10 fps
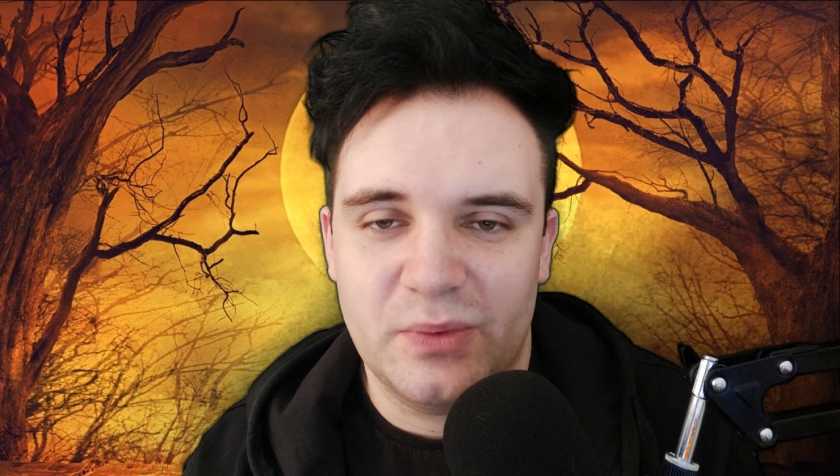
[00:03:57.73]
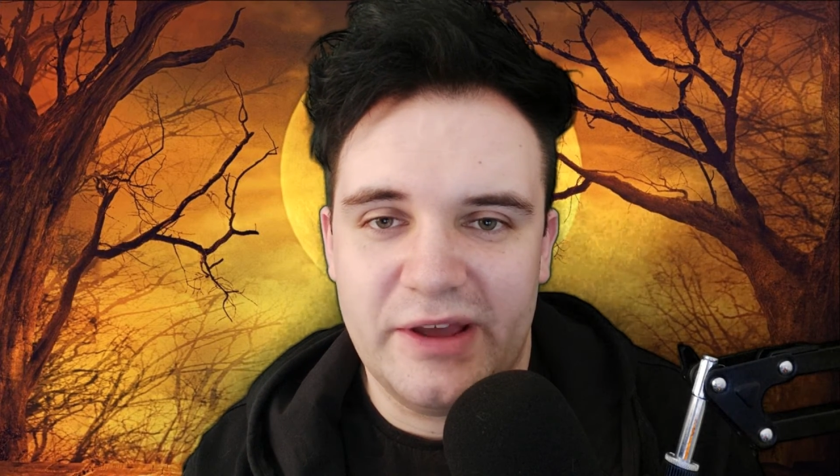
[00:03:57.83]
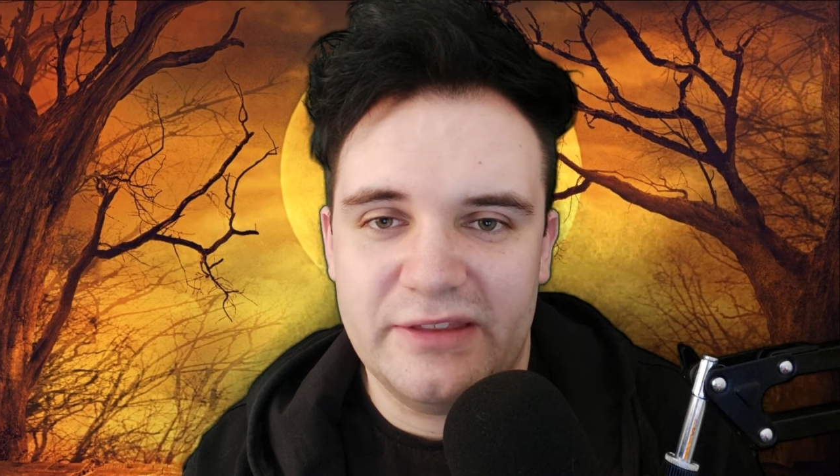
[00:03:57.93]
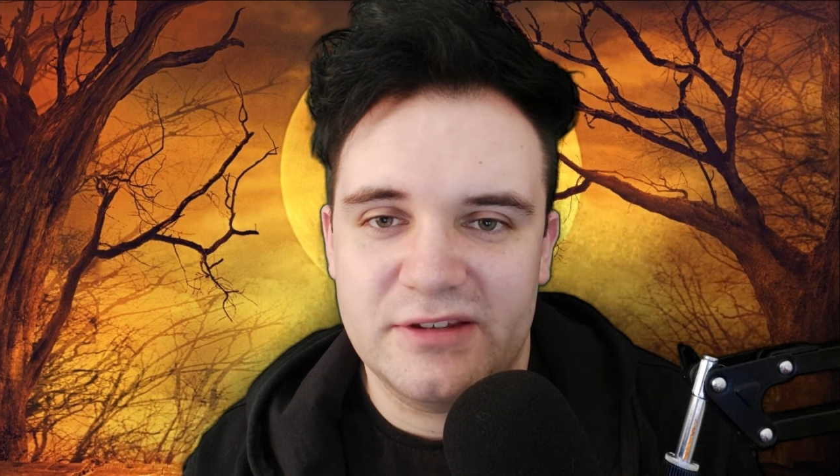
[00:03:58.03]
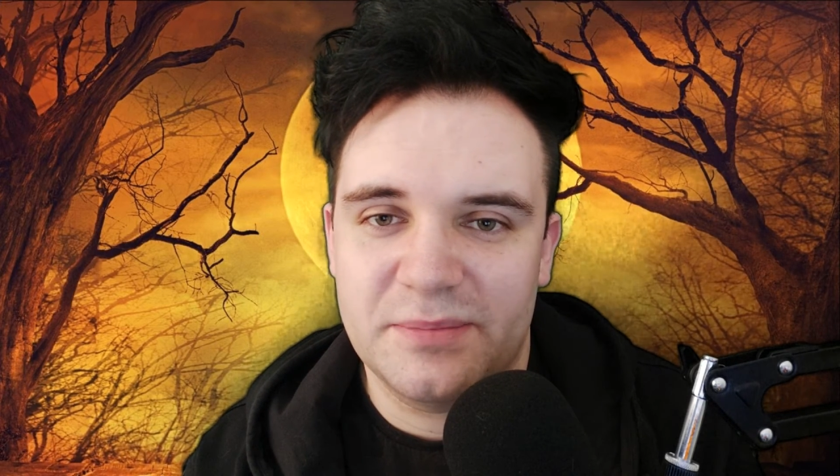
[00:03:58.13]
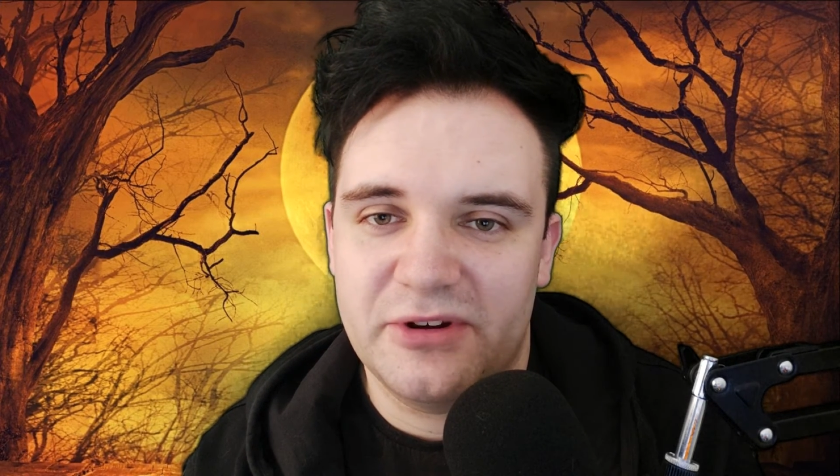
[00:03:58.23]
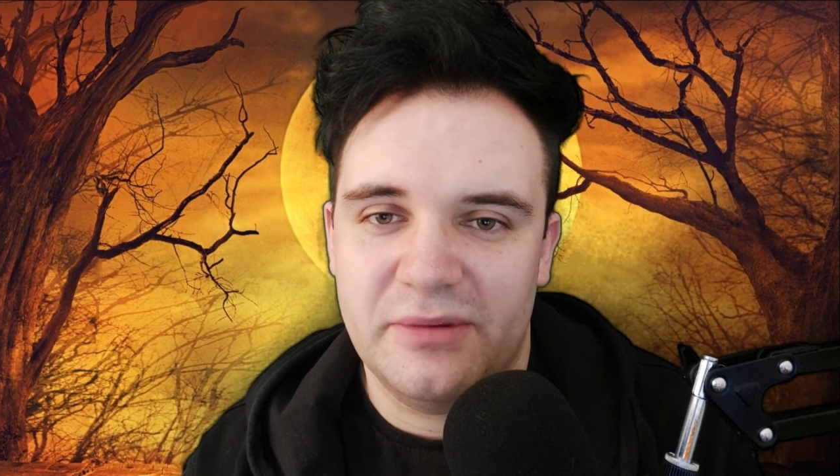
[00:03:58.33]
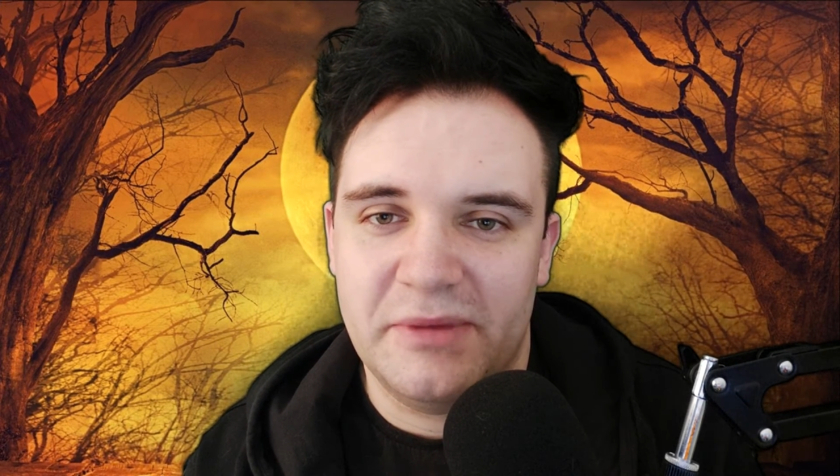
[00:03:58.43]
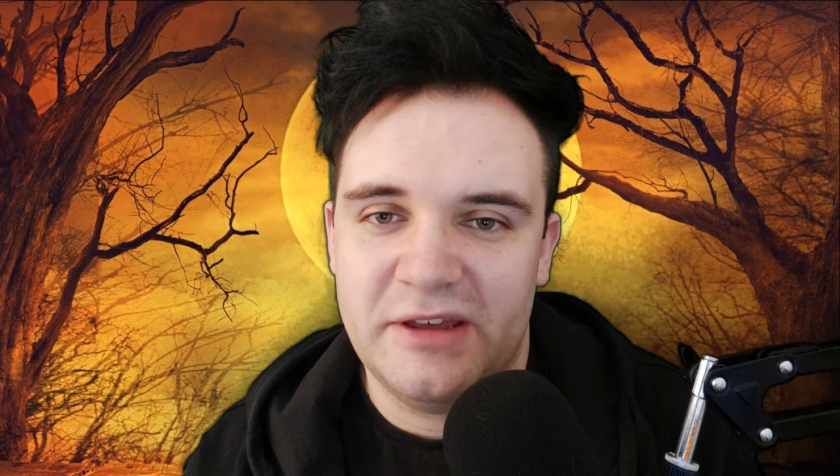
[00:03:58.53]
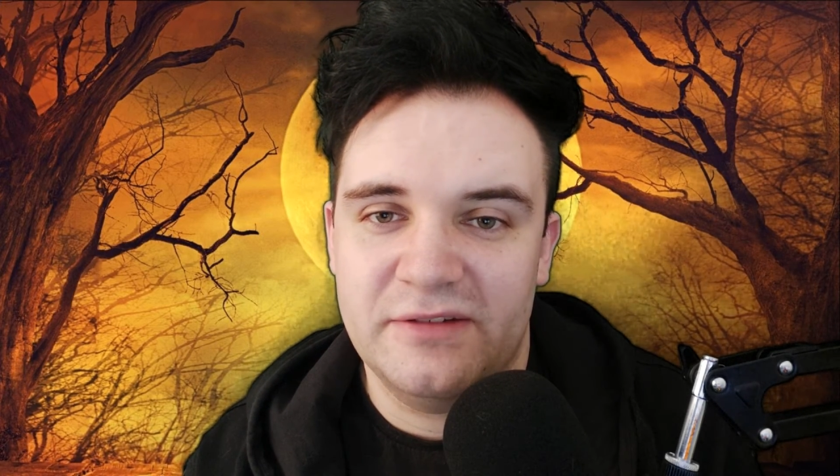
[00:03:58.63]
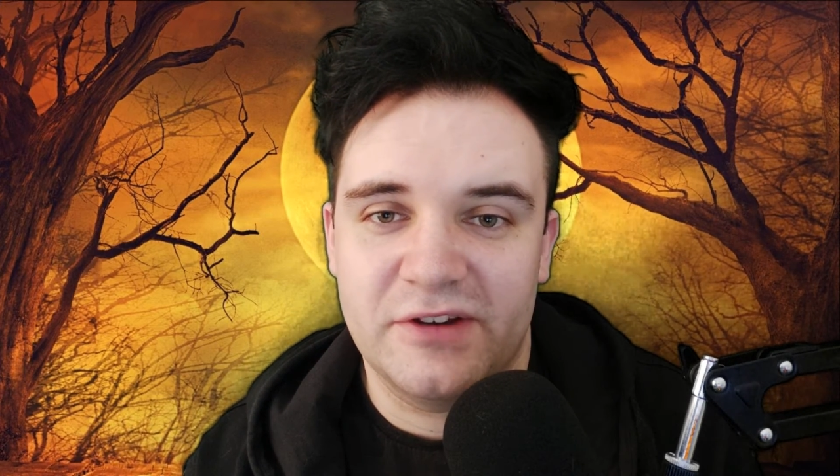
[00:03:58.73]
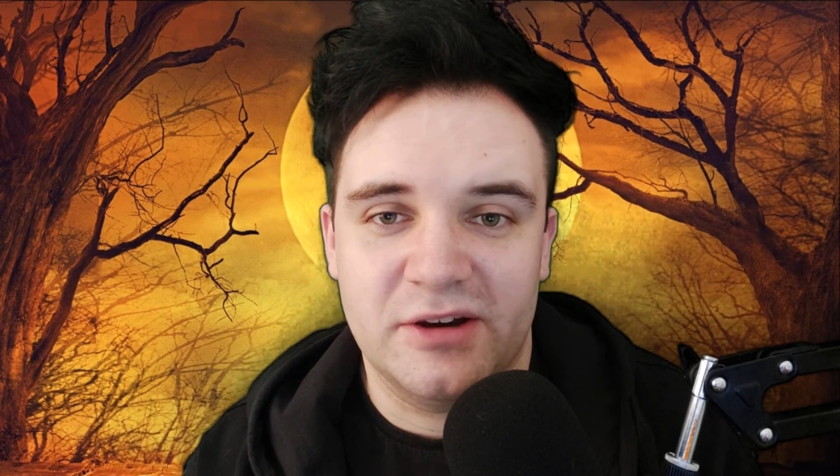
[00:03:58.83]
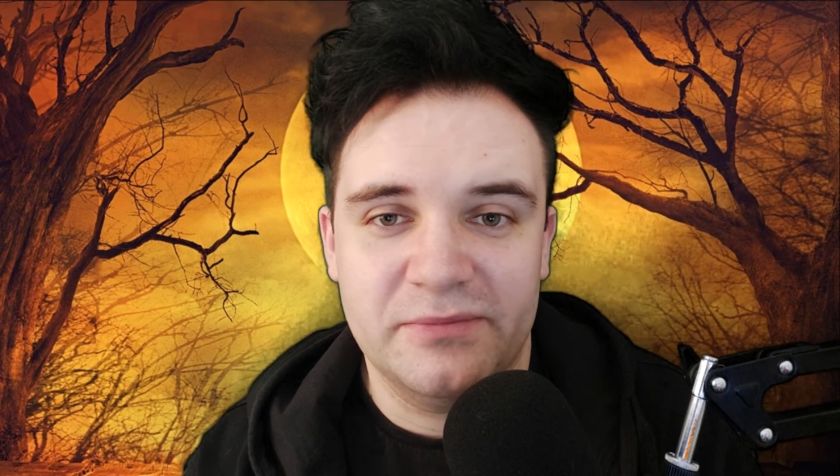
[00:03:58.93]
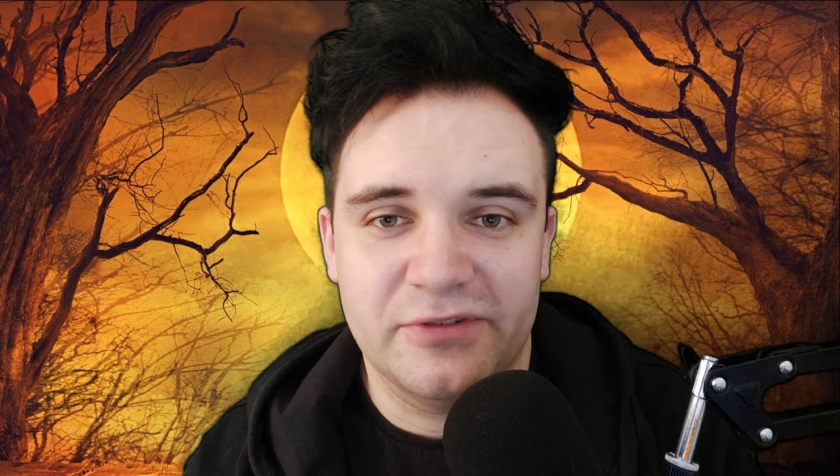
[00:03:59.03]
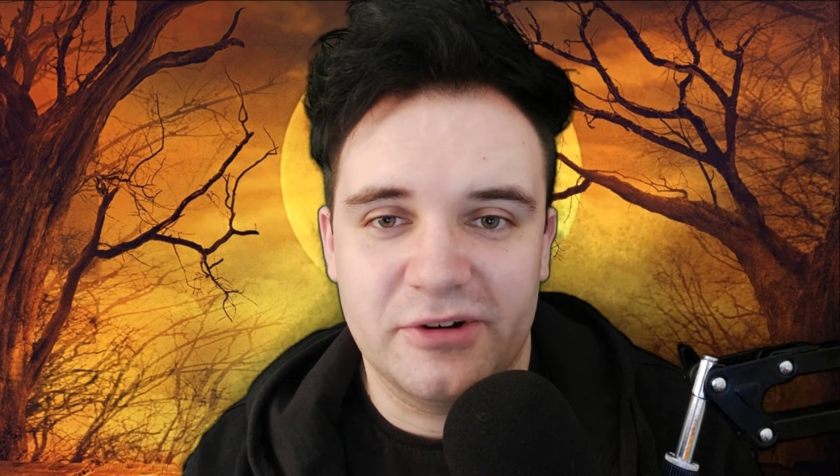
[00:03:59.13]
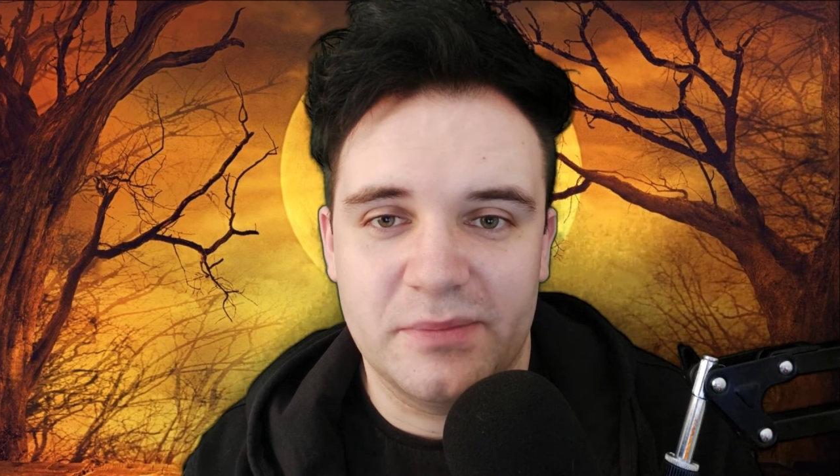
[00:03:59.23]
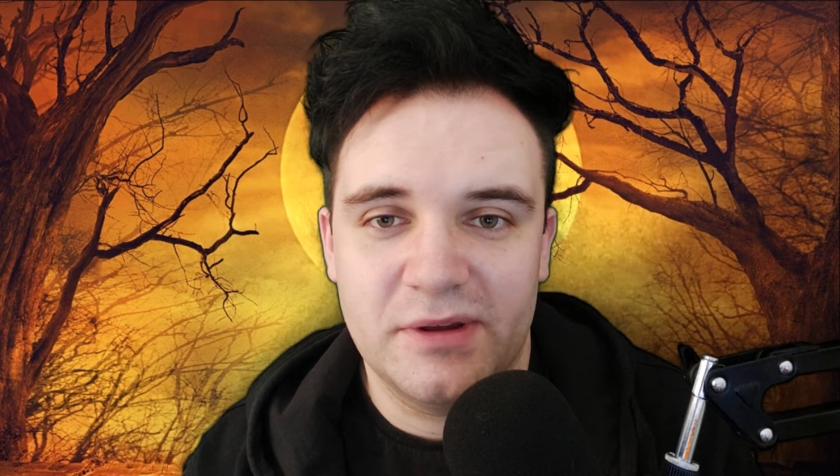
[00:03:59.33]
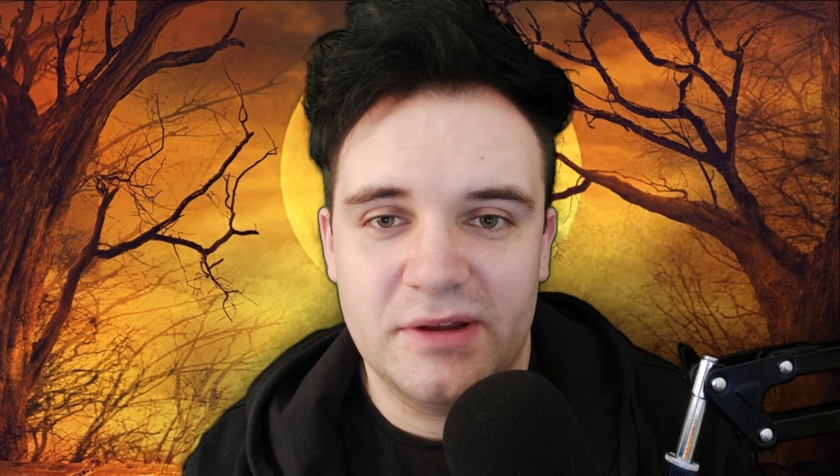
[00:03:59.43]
where the spirit may have come from.